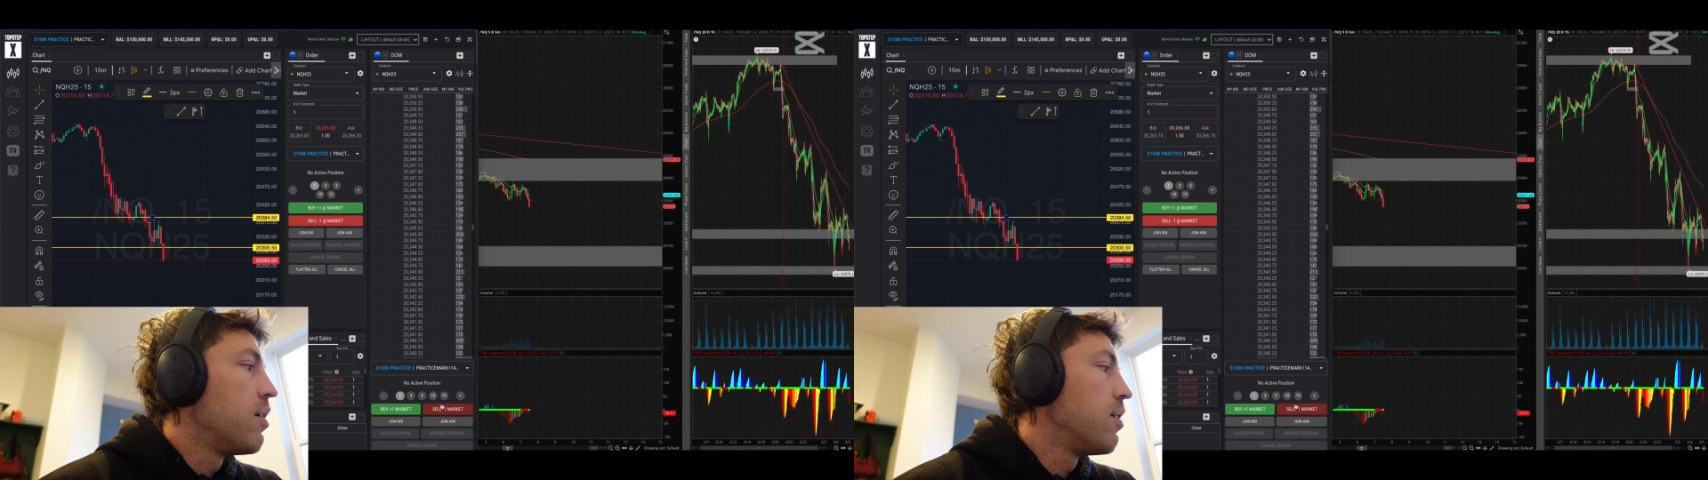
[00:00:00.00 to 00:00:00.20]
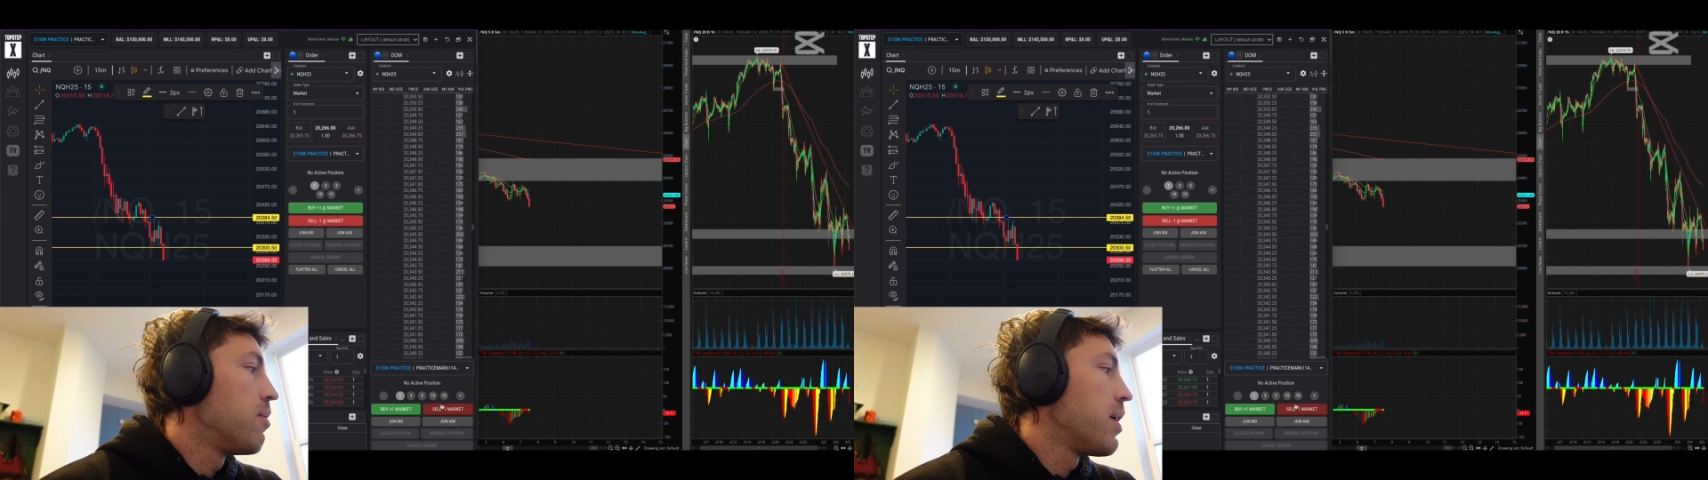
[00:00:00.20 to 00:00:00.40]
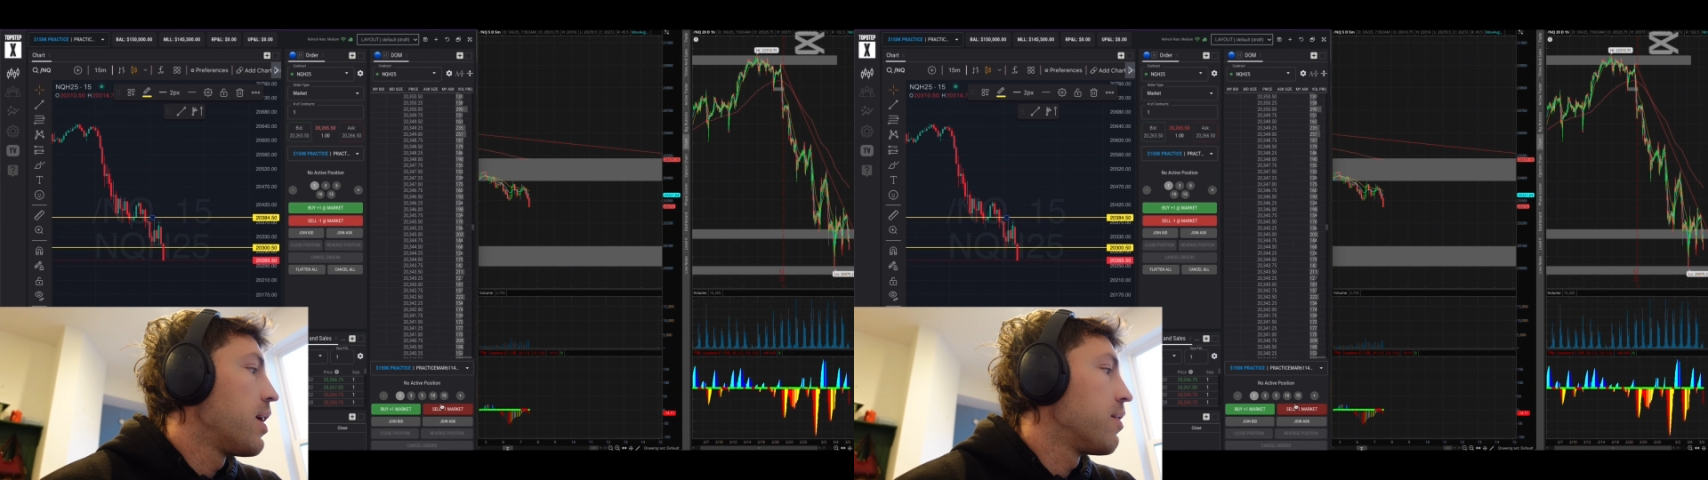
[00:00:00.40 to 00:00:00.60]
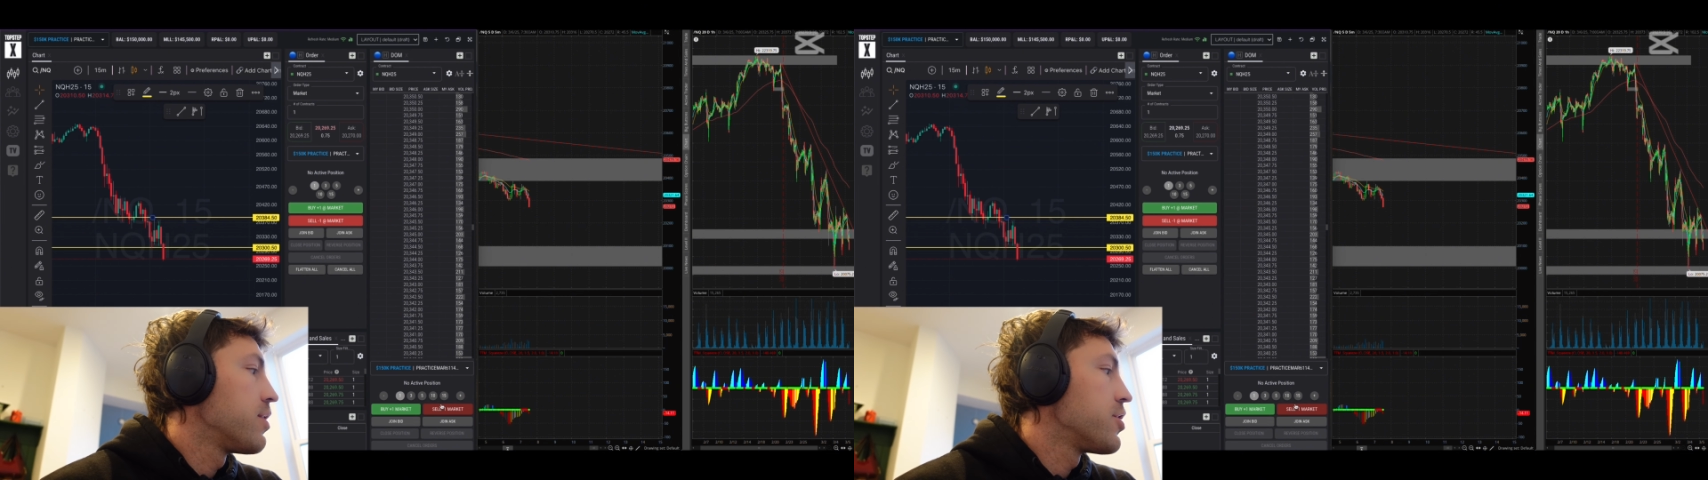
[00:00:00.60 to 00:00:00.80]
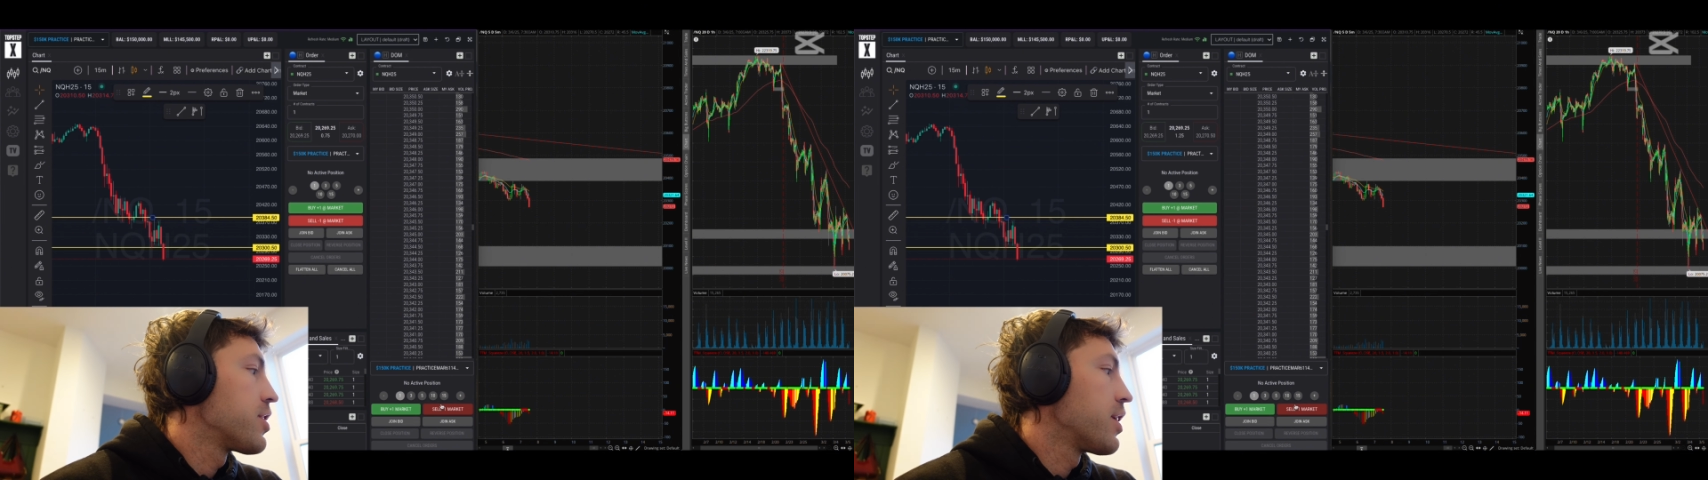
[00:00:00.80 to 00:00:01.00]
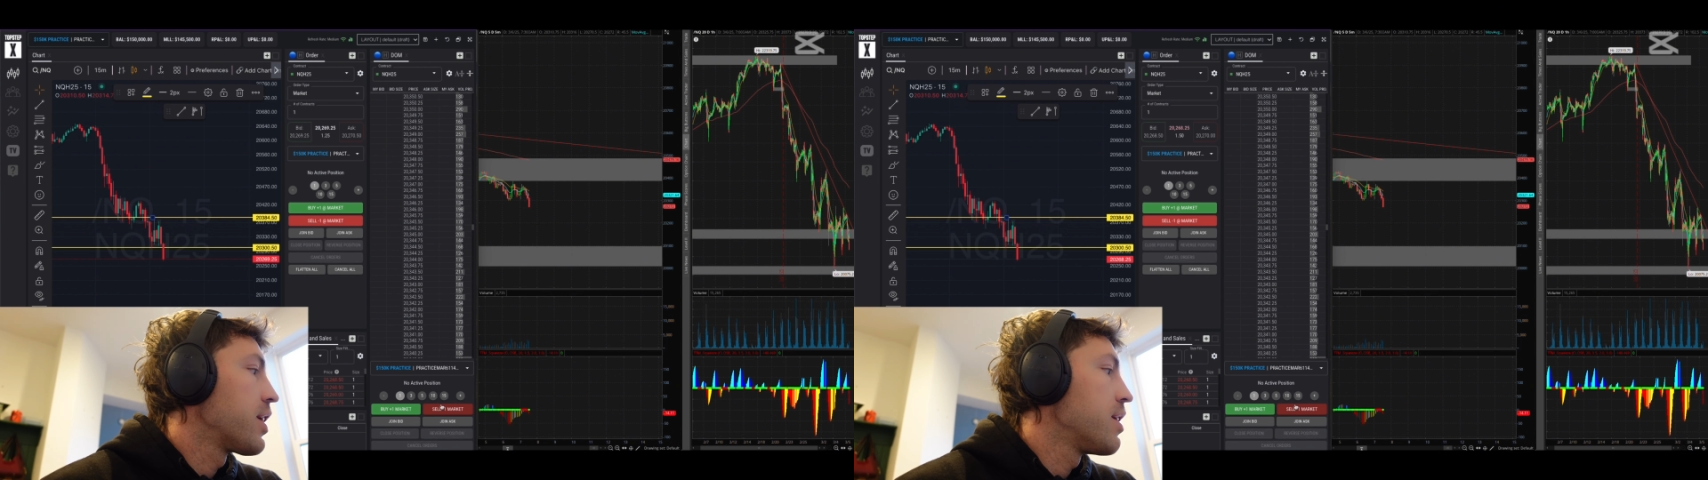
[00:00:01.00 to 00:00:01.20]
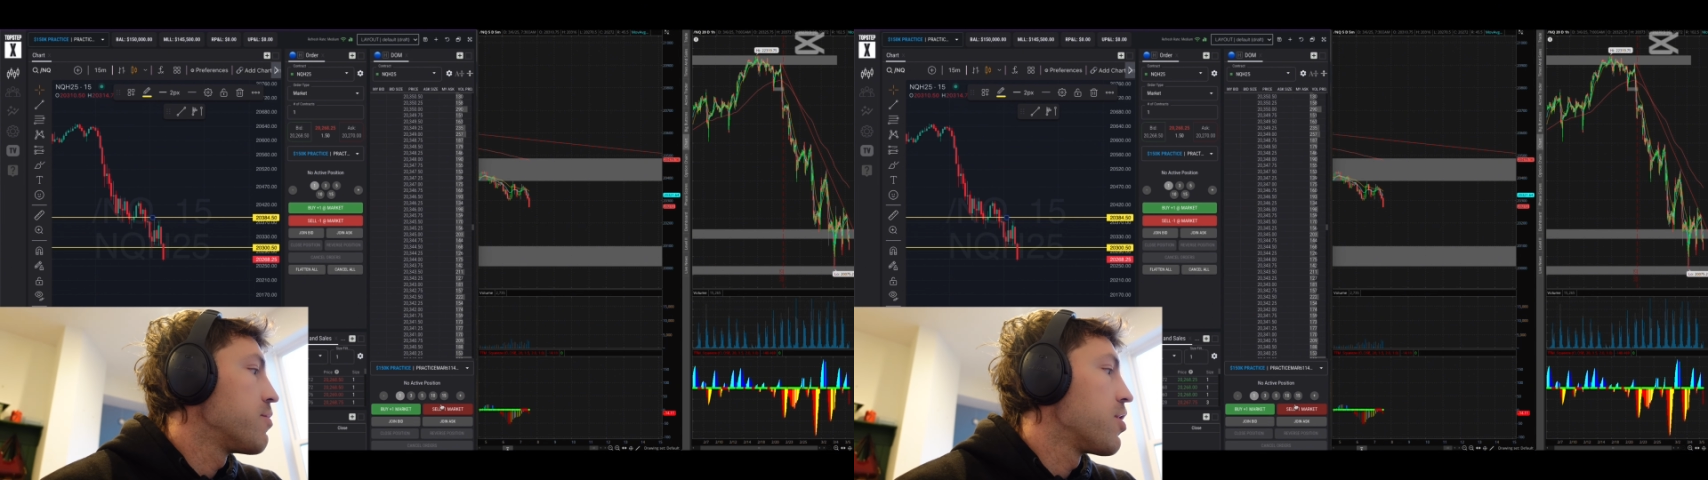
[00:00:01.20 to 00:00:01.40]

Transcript: Oh wow, it's just going to keep